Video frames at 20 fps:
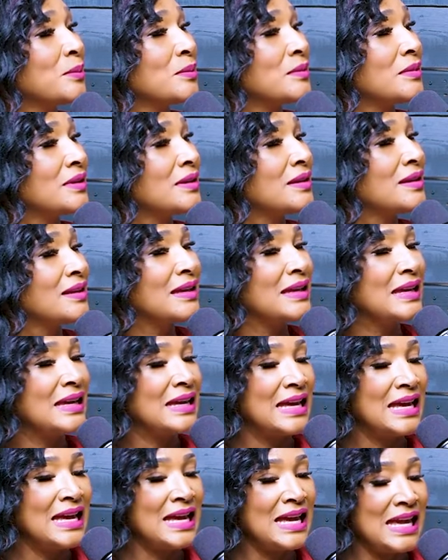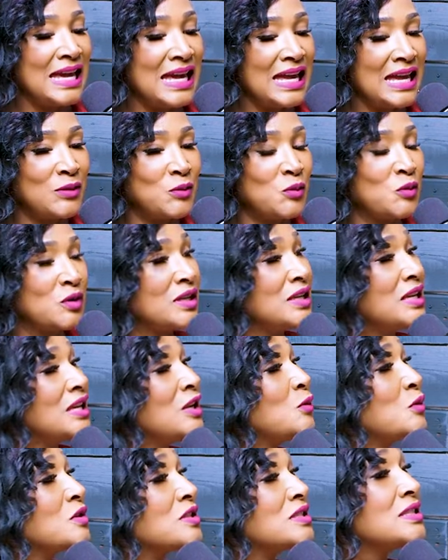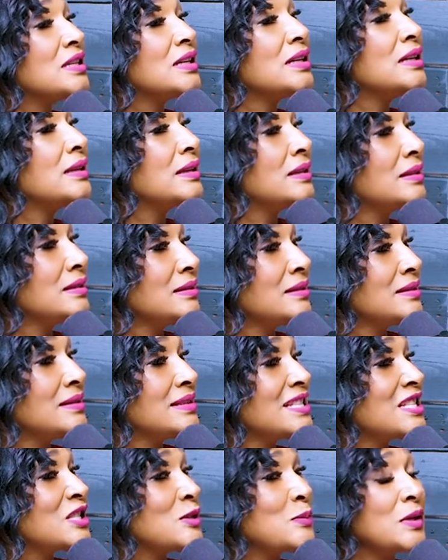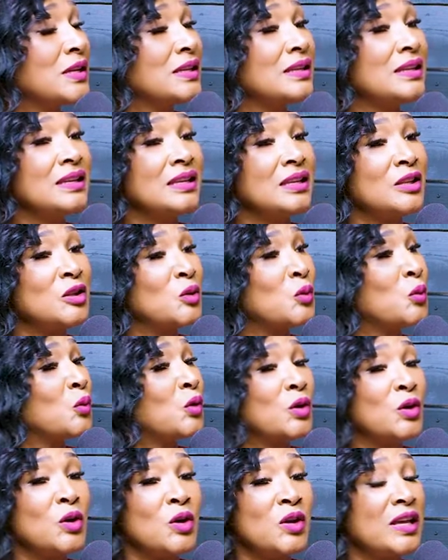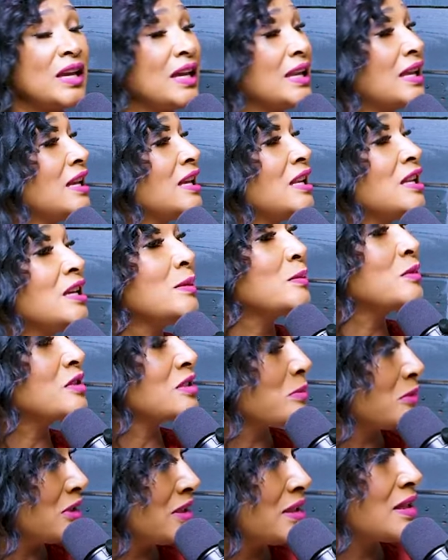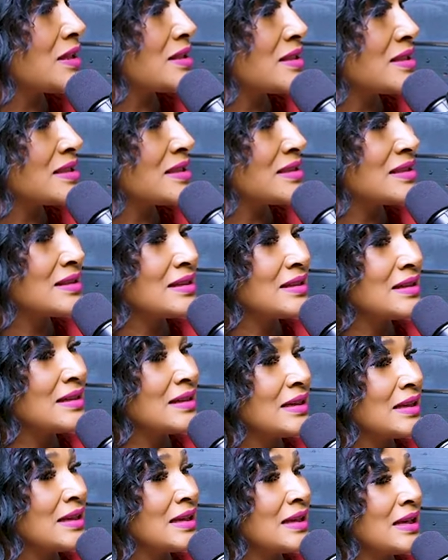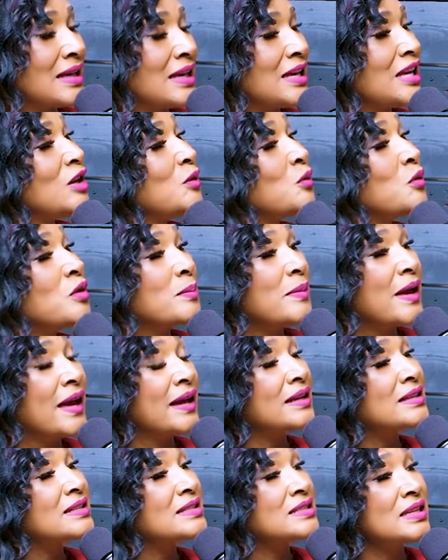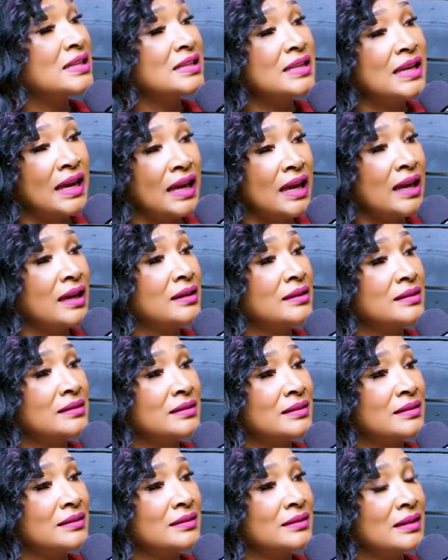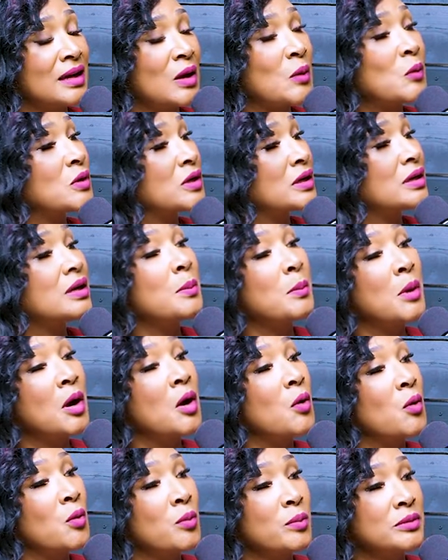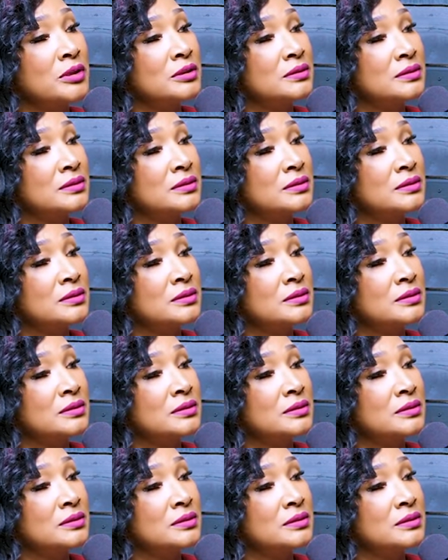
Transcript: Mm-hmm. And when he was done spending and the world had hit him some licks, he went back and said, Dad, I want to come home.